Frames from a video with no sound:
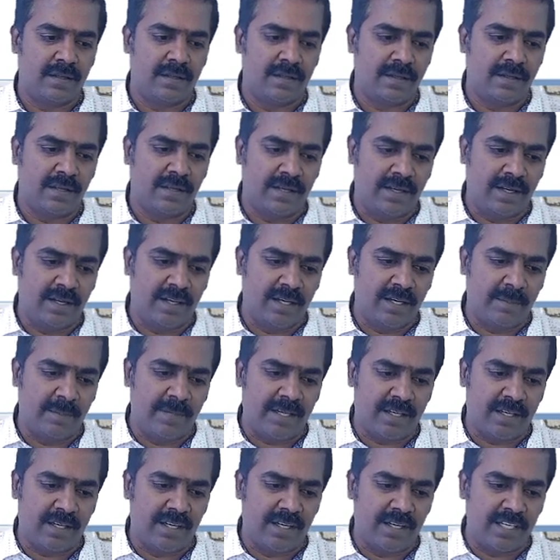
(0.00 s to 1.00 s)
Clear.
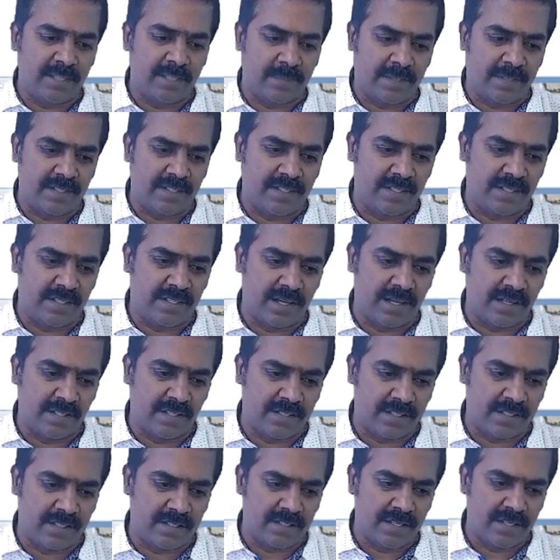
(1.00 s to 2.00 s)
Debit all expenses and
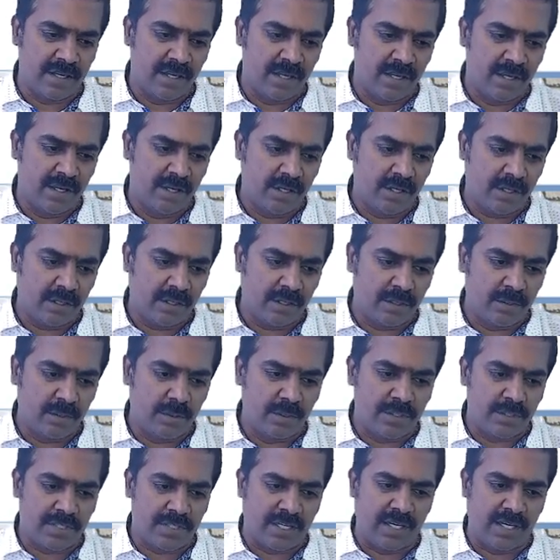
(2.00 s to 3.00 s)
losses.
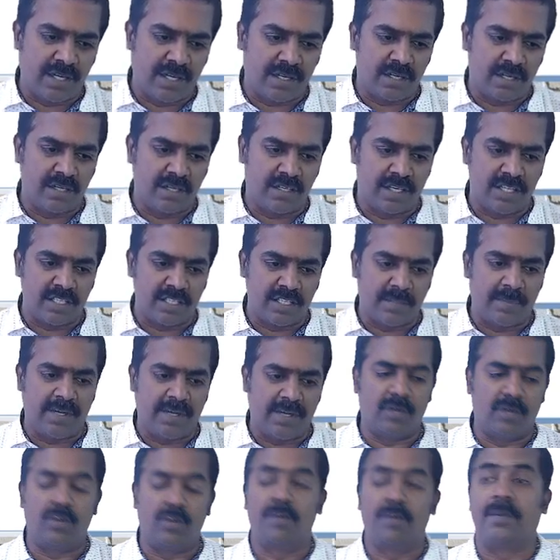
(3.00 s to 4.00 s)
Goods sent on consignment.
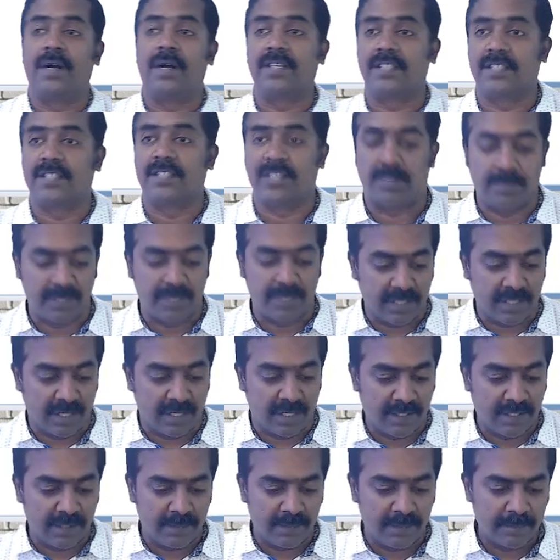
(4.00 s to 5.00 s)
How many boxes
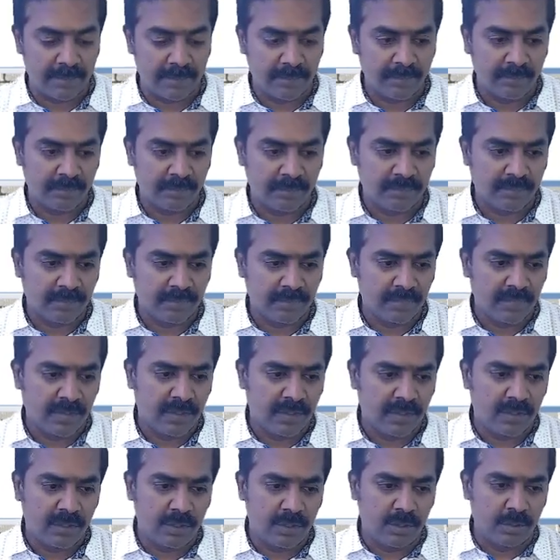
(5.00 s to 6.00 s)
anupichirukanga?
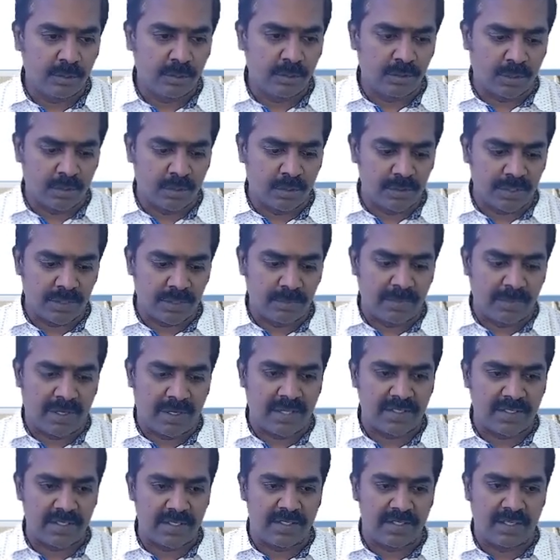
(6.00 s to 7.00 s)
2000
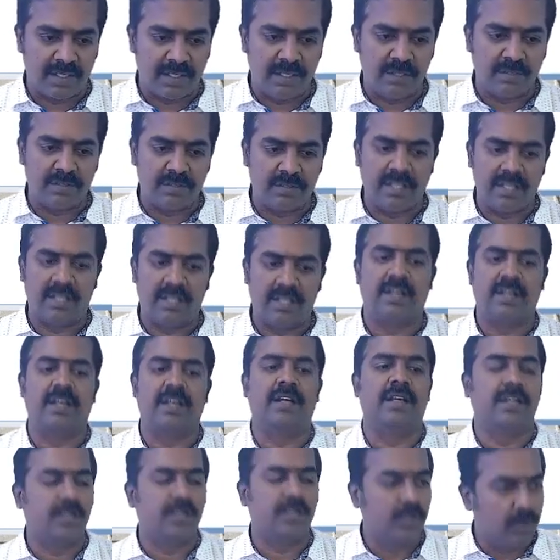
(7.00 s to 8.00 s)
boxes into
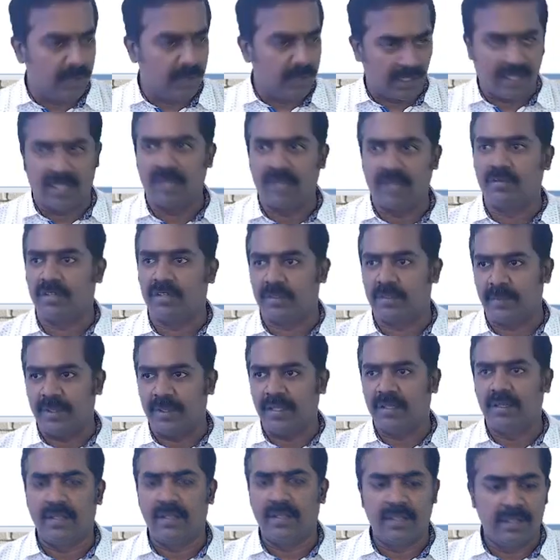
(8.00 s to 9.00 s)
300. Do it along with me.
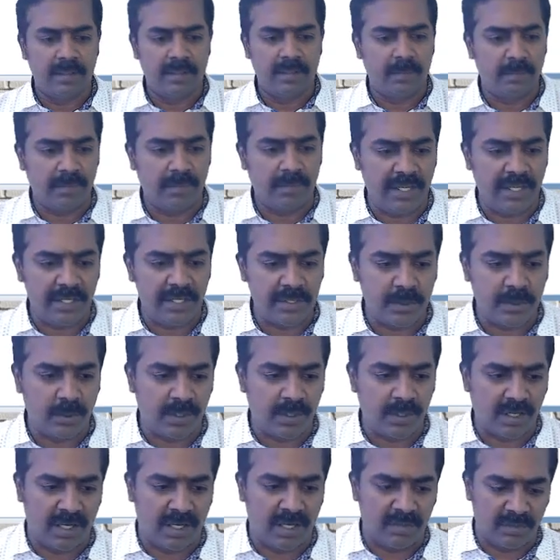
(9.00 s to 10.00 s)
Please do it
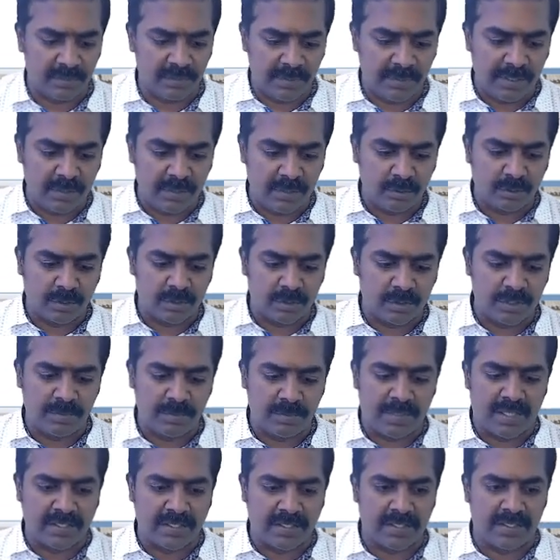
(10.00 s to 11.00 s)
along with me. 2000
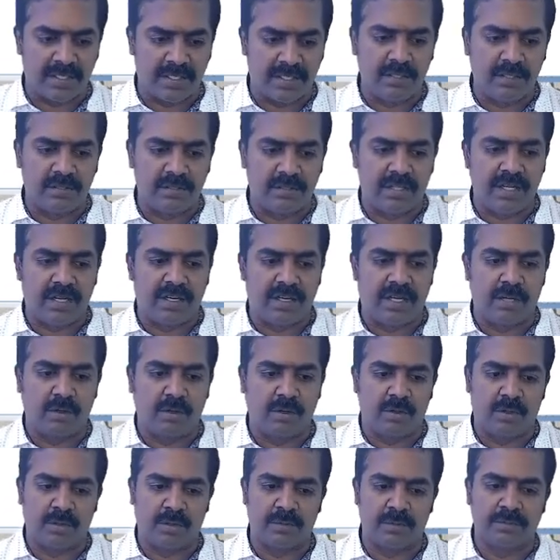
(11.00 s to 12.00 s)
boxes into
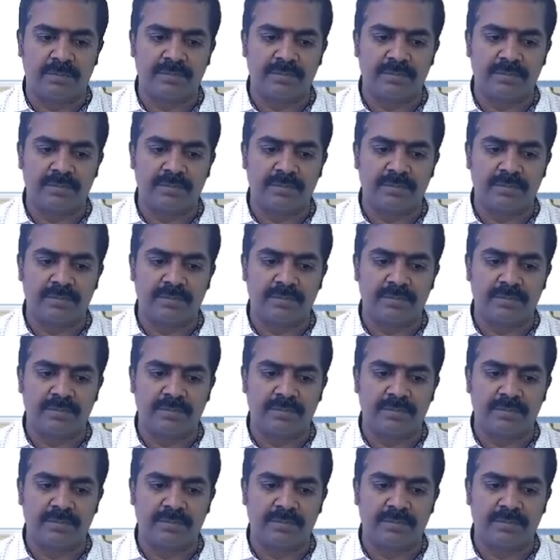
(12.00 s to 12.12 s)
300.